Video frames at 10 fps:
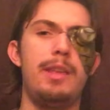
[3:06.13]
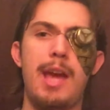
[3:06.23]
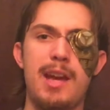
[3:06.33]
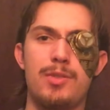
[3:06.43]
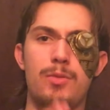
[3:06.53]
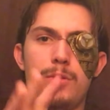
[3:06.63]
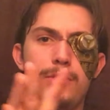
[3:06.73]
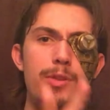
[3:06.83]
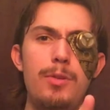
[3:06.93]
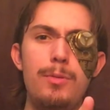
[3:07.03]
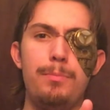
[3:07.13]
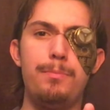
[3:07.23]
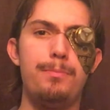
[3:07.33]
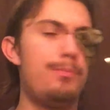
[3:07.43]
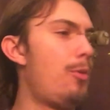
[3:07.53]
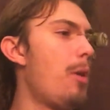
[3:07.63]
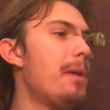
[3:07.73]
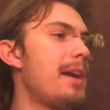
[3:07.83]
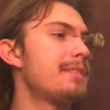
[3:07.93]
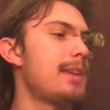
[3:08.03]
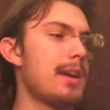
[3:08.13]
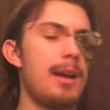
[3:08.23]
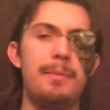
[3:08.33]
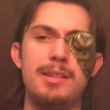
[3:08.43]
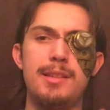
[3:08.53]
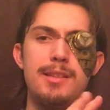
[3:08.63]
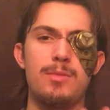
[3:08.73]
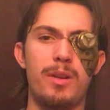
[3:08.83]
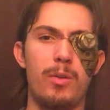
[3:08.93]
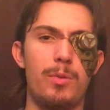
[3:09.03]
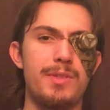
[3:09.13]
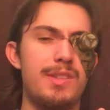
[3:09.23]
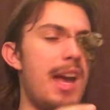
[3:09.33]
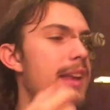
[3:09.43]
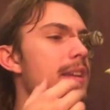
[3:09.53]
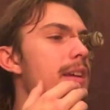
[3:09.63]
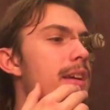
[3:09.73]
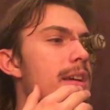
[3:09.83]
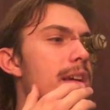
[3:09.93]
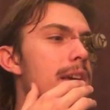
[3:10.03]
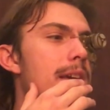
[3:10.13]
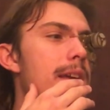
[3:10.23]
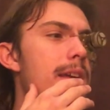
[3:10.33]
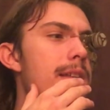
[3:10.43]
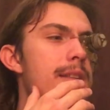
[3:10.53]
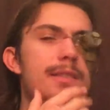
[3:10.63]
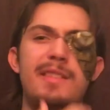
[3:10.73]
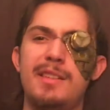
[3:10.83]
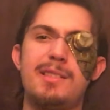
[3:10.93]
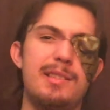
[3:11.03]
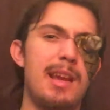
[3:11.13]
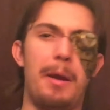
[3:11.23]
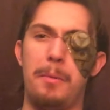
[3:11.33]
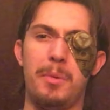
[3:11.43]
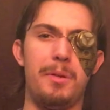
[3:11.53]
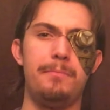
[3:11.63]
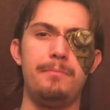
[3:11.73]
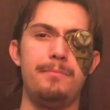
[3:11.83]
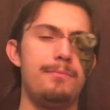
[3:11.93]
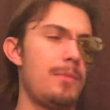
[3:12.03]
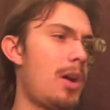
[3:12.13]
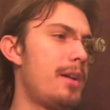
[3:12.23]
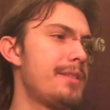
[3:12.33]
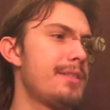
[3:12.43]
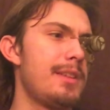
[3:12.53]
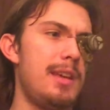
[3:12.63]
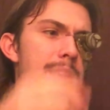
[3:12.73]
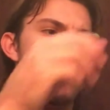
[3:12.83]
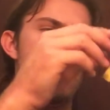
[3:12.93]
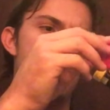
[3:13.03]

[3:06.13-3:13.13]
the actual 2 robots that come into this one whole set. And this thing's terrible. Honestly,